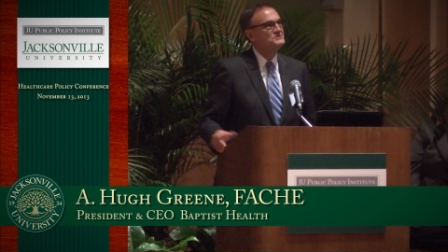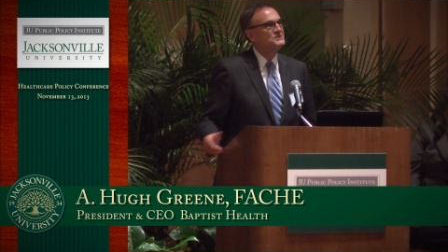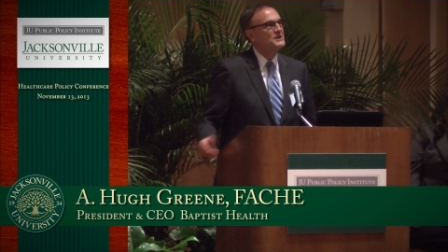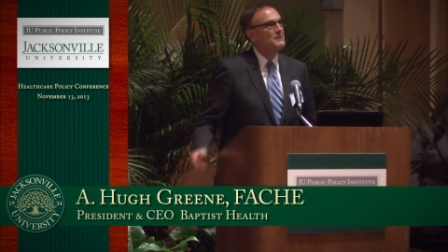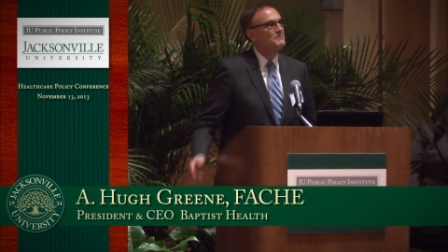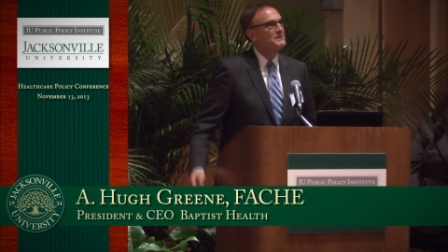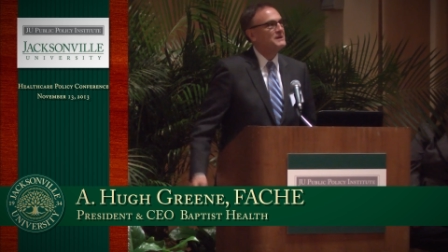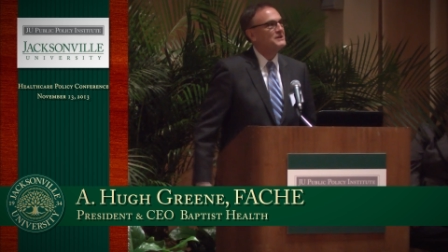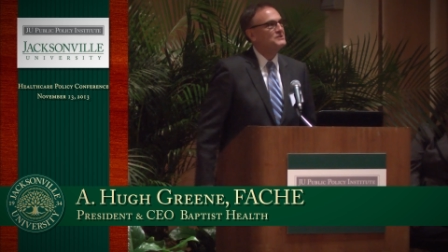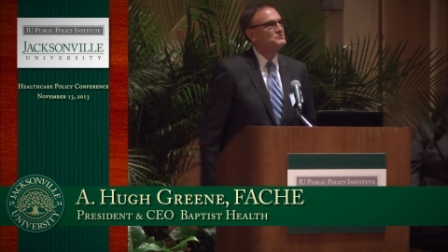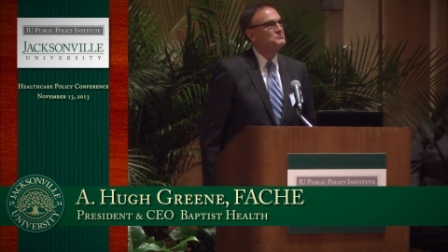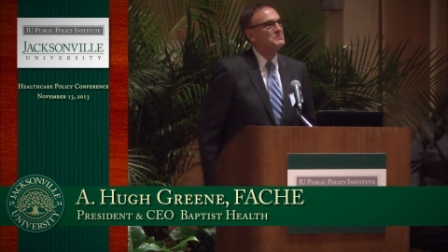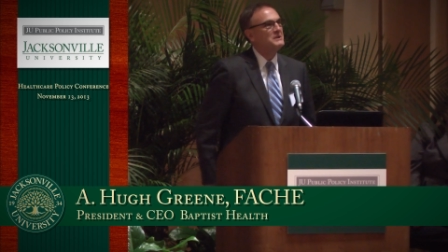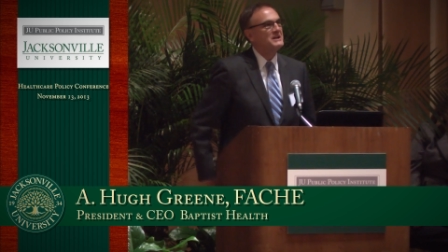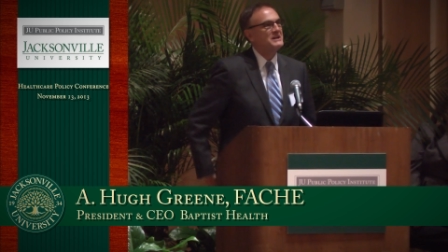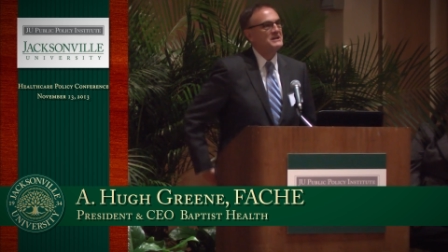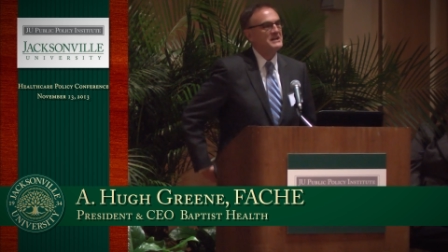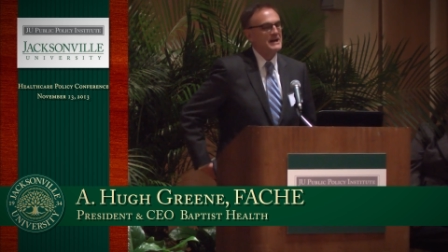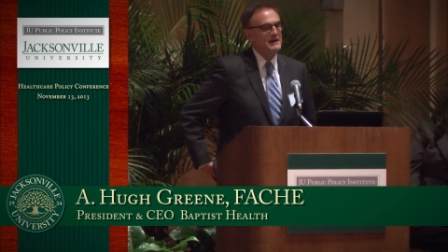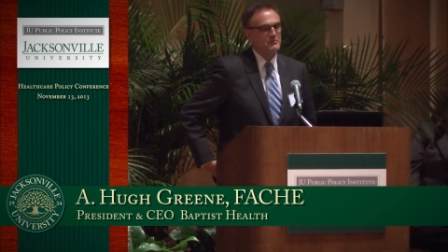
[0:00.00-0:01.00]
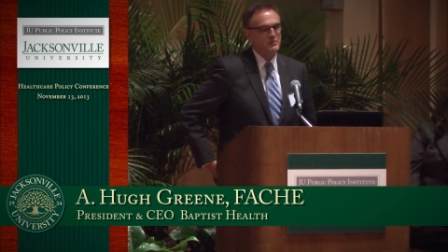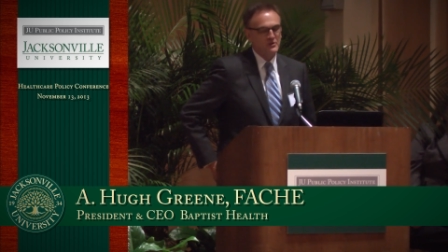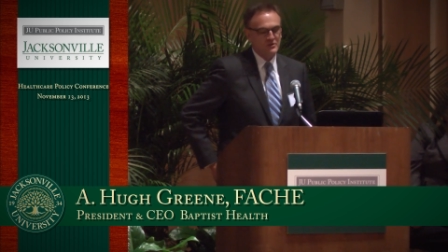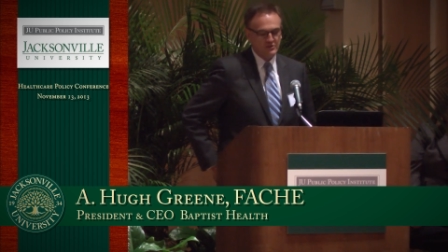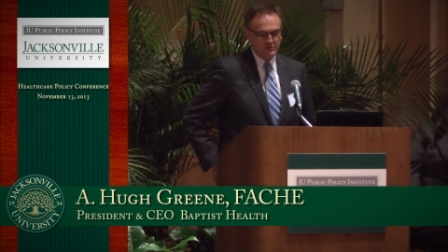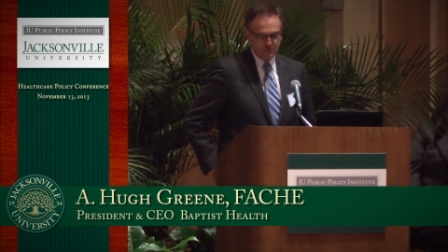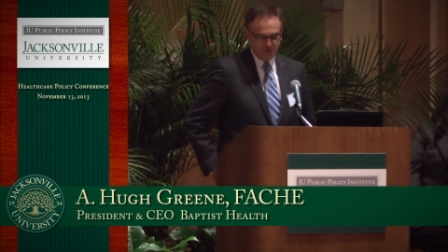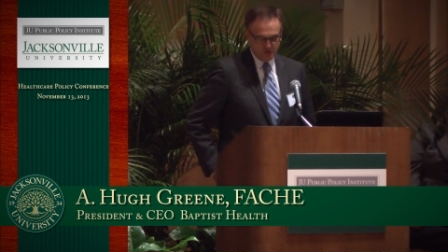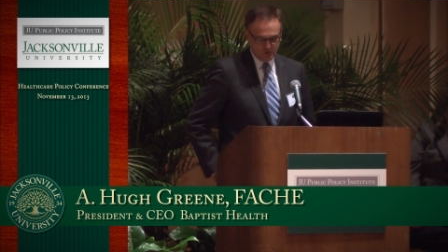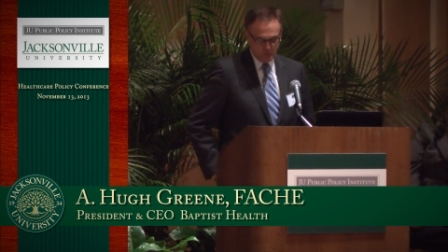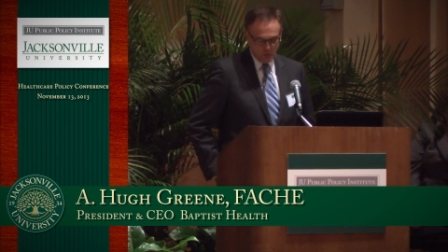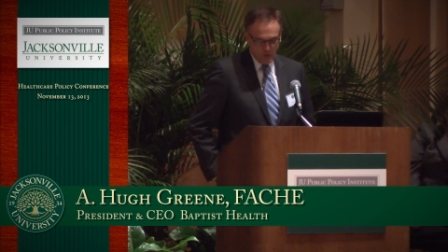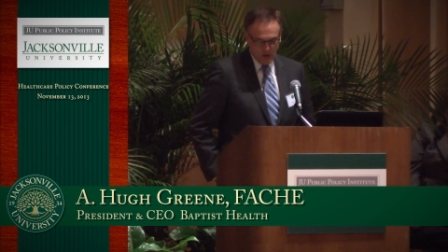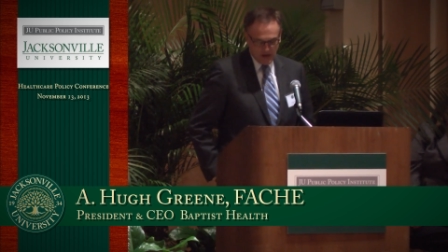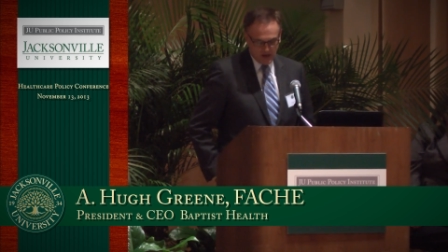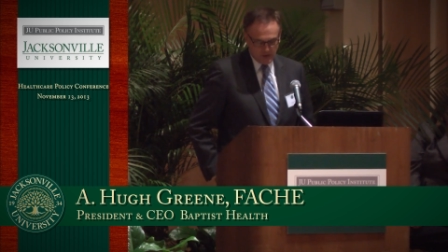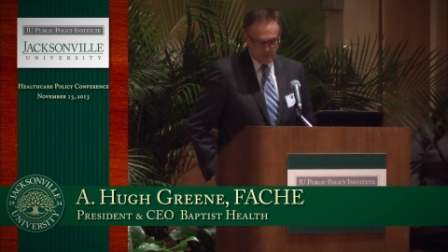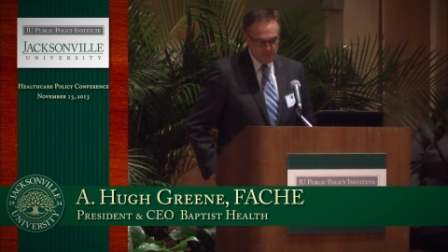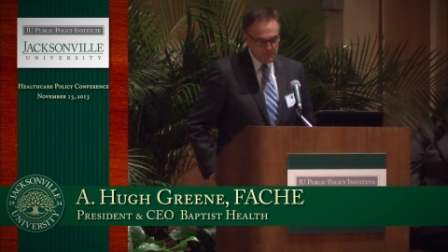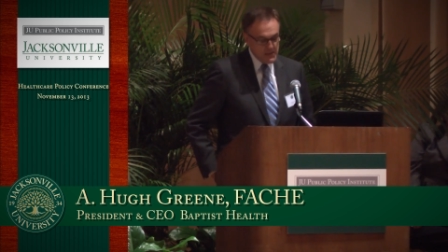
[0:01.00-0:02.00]
coming and spending time with us as
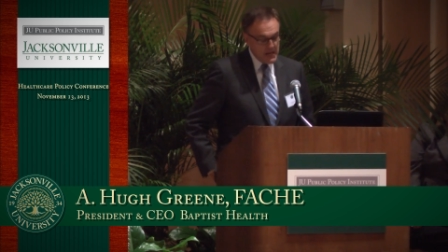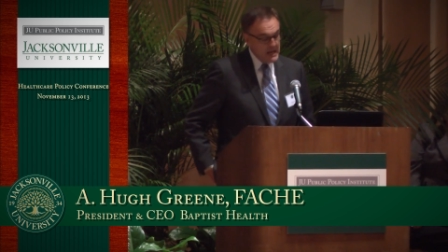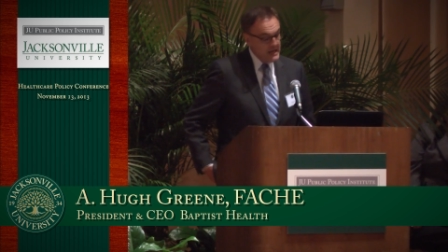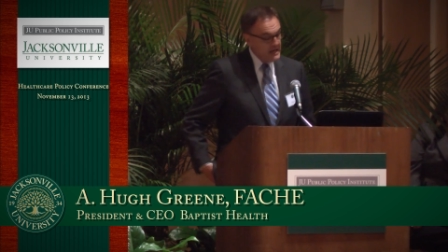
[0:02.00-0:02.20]
well.